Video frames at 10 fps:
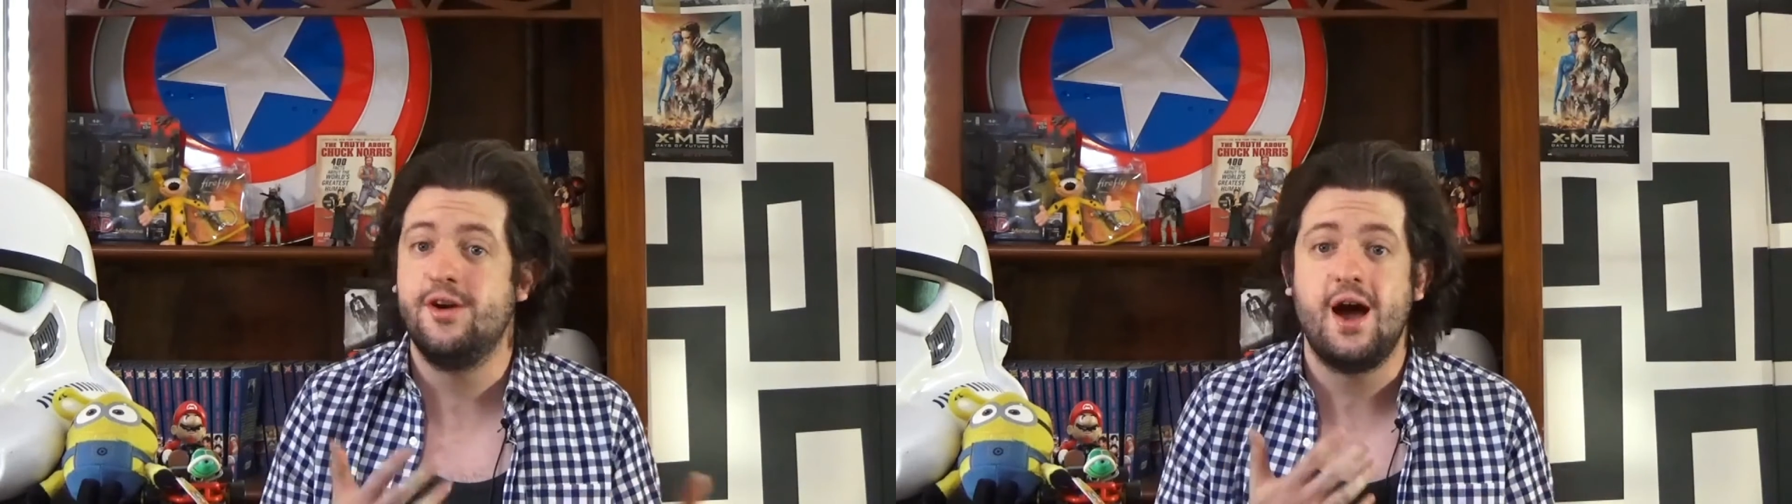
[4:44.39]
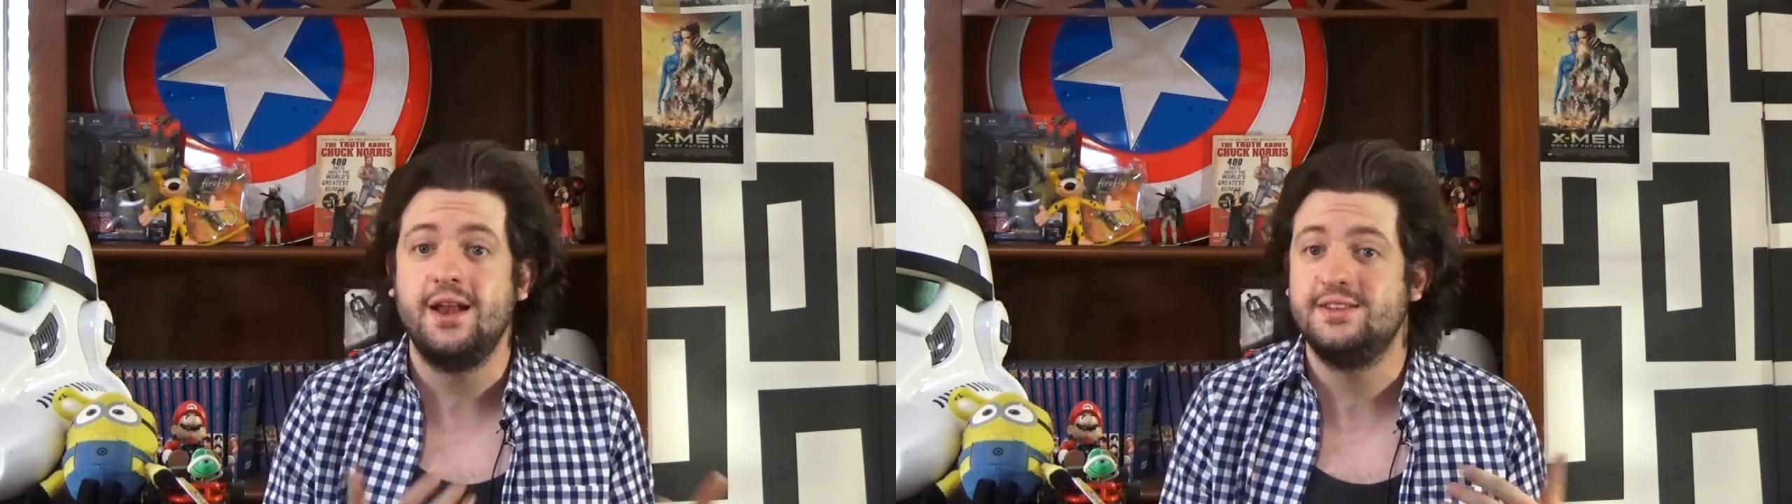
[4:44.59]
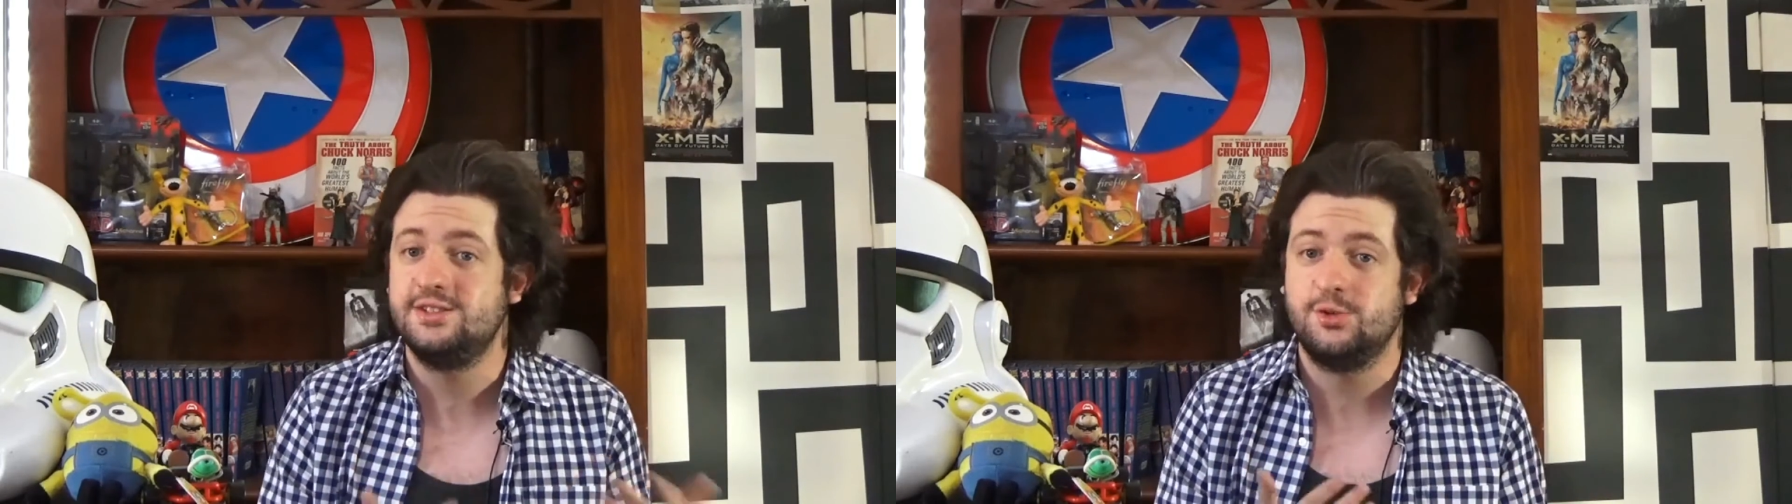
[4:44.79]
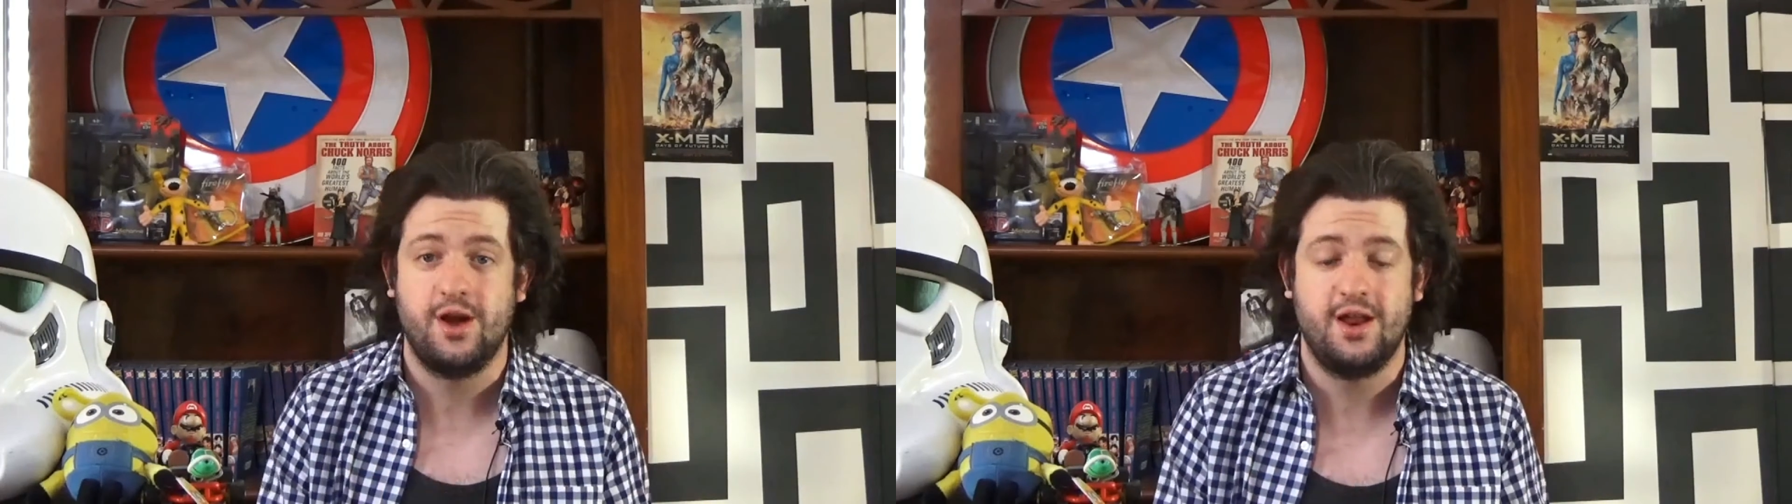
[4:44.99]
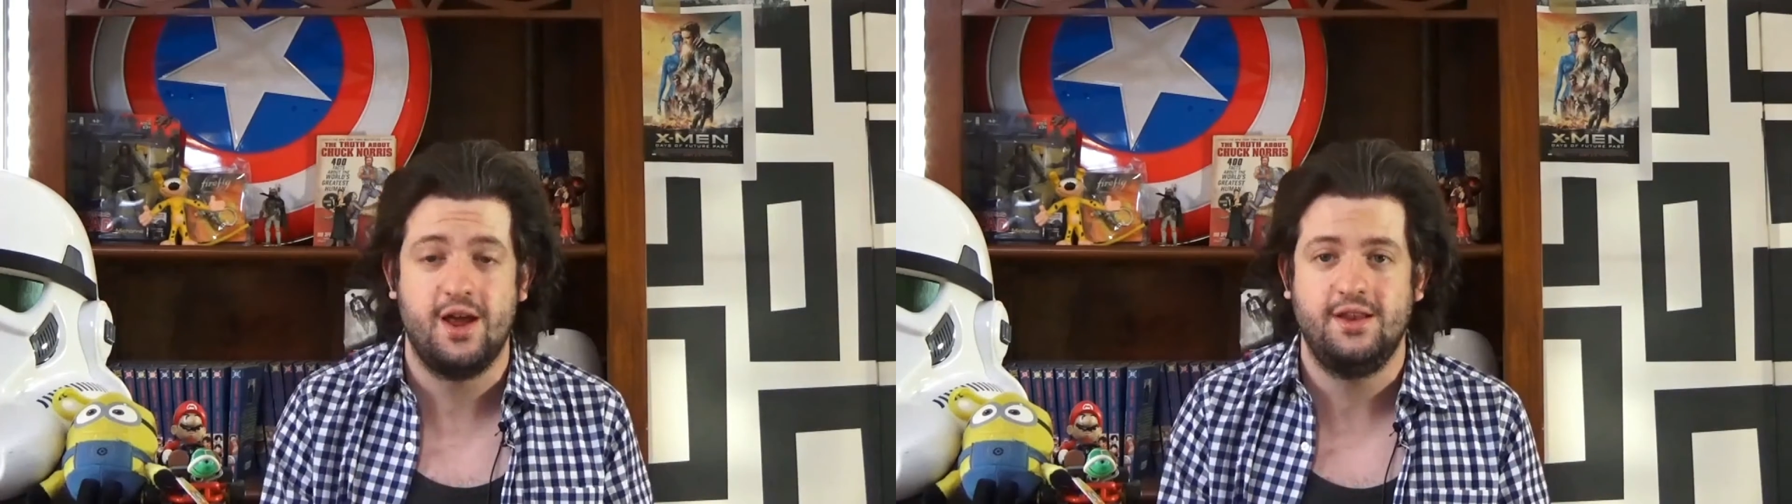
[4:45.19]
not it's a
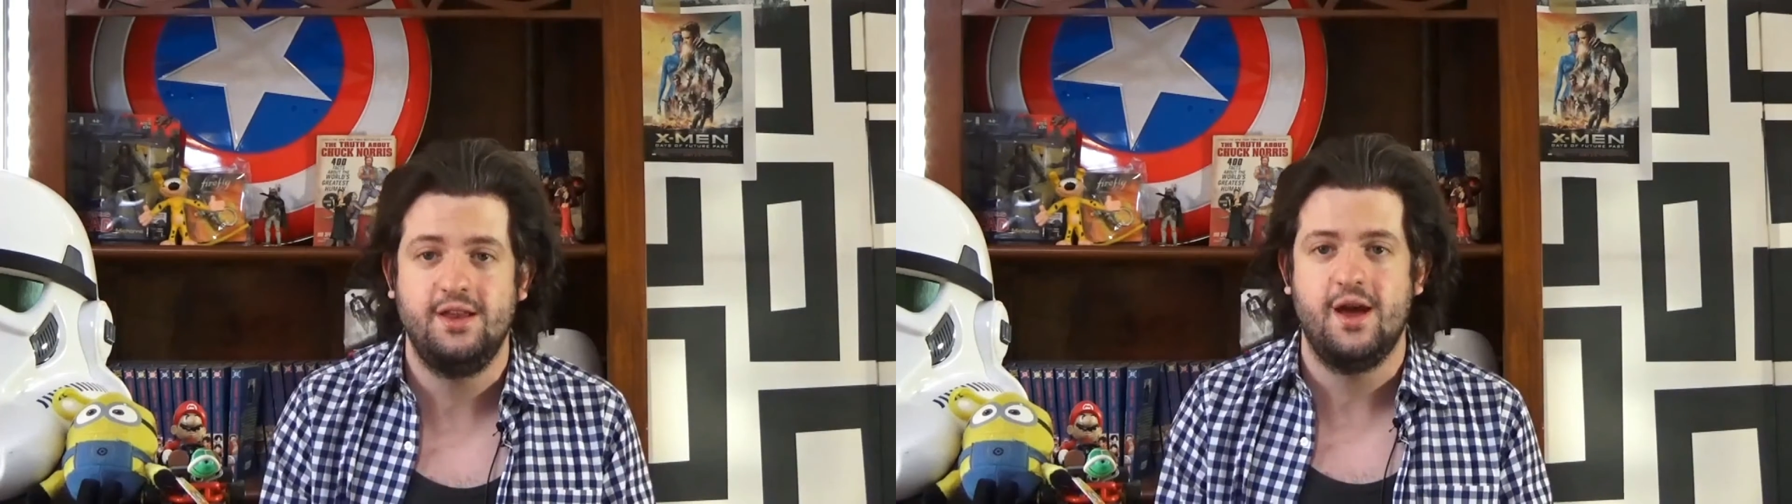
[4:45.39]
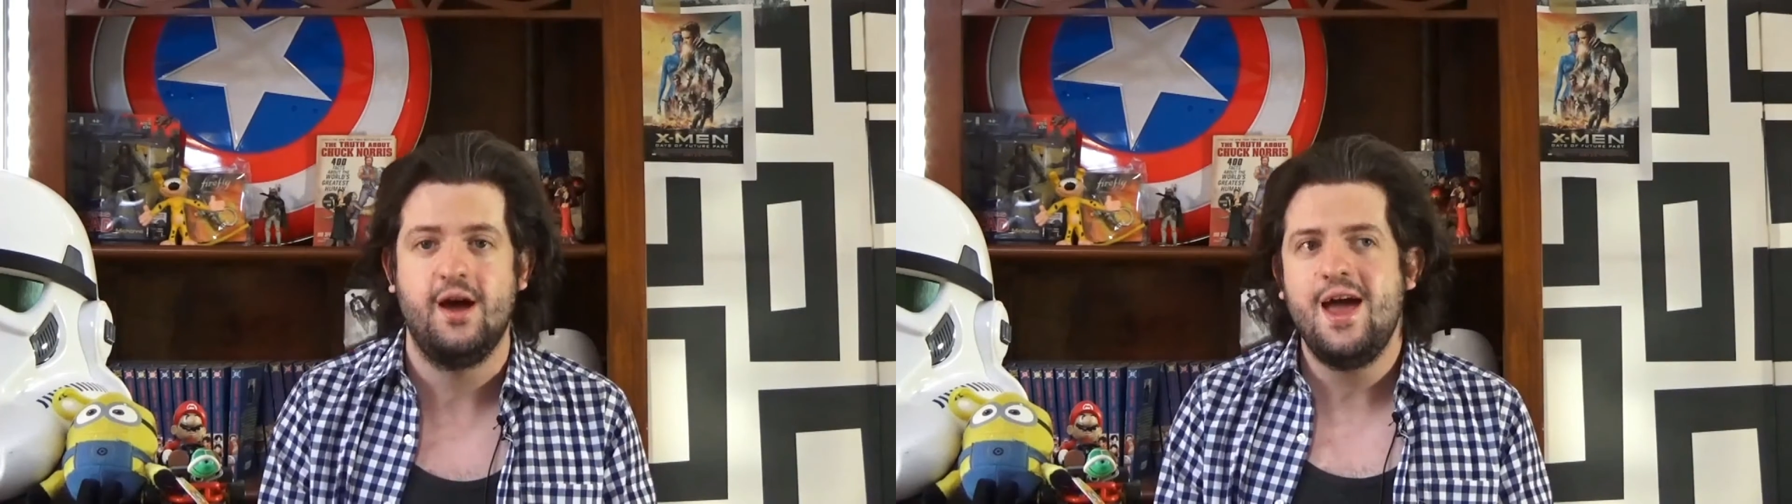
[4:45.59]
great idea.